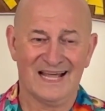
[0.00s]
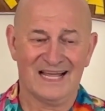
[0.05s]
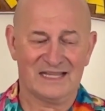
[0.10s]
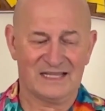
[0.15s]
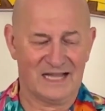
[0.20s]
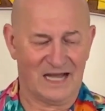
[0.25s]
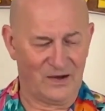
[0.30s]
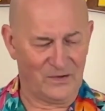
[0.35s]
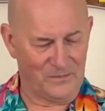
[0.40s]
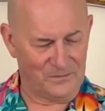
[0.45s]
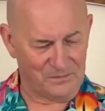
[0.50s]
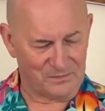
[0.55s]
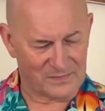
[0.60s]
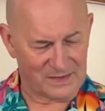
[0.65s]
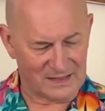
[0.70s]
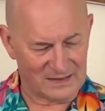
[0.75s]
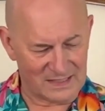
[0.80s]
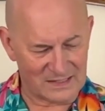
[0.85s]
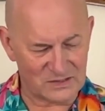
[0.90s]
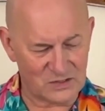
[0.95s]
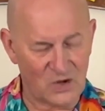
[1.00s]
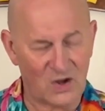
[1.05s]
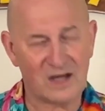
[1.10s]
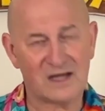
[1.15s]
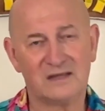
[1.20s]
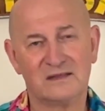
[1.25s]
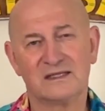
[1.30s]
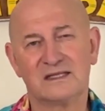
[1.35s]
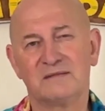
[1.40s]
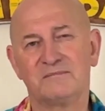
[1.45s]
Now, let's talk
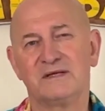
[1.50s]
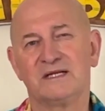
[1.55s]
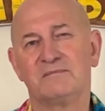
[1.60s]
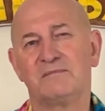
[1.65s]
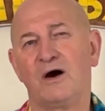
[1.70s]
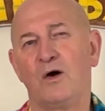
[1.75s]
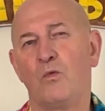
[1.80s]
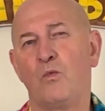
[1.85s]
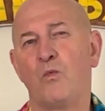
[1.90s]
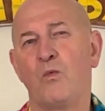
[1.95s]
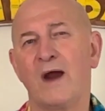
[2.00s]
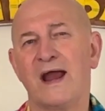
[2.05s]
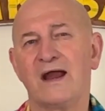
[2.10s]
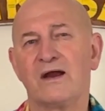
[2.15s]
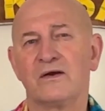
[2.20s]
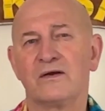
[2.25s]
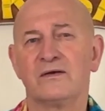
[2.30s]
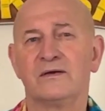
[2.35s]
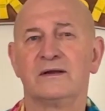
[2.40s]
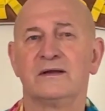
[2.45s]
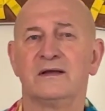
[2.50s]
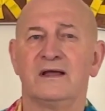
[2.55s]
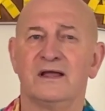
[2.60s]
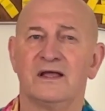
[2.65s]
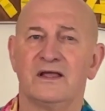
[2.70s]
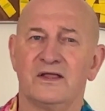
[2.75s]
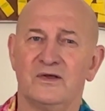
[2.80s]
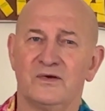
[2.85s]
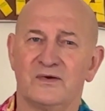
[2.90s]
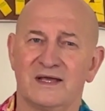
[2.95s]
a little bit about where
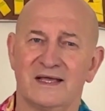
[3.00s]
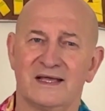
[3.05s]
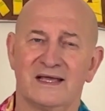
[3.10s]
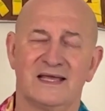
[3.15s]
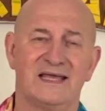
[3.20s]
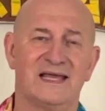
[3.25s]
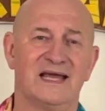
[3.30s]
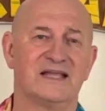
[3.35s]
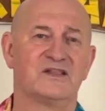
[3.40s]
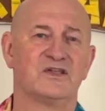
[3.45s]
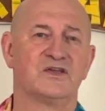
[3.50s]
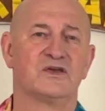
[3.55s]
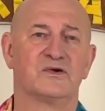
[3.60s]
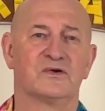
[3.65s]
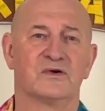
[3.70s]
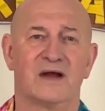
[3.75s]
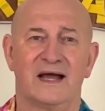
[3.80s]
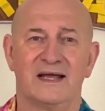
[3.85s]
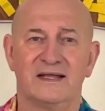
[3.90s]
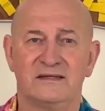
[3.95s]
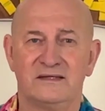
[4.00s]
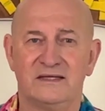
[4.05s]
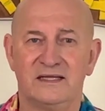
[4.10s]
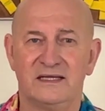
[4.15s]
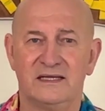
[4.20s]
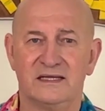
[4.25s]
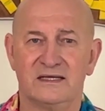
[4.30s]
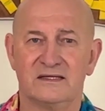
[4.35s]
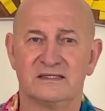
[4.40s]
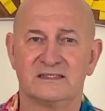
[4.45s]
you can get your
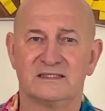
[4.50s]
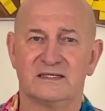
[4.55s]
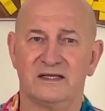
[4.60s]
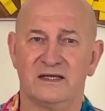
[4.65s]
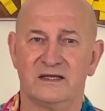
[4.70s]
ideas,